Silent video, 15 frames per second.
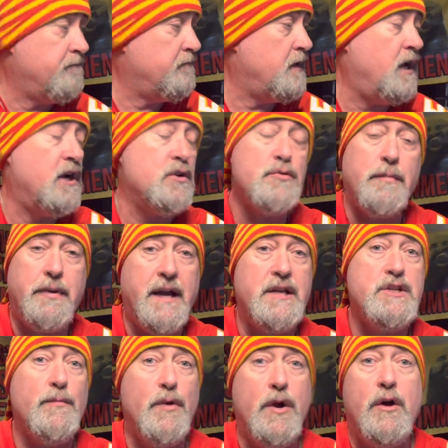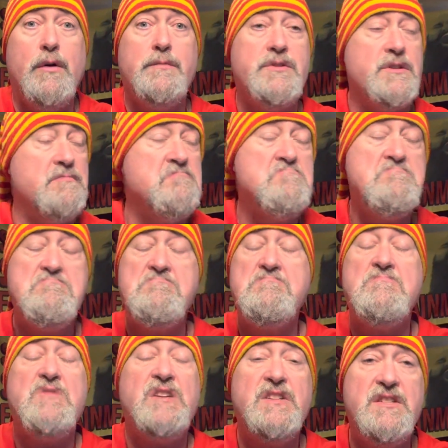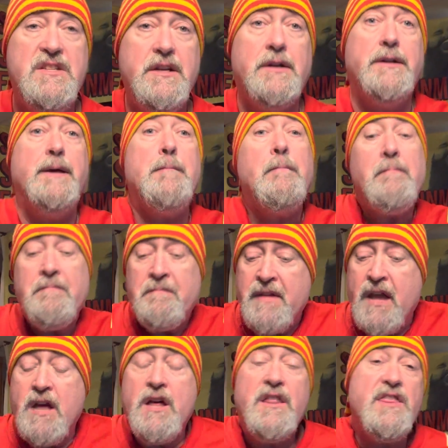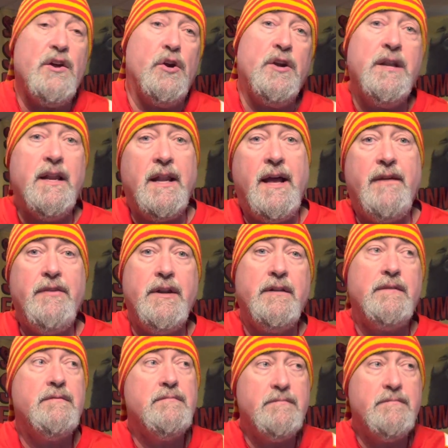And here's where Patrick Mahomes sealed it. 3rd and 11.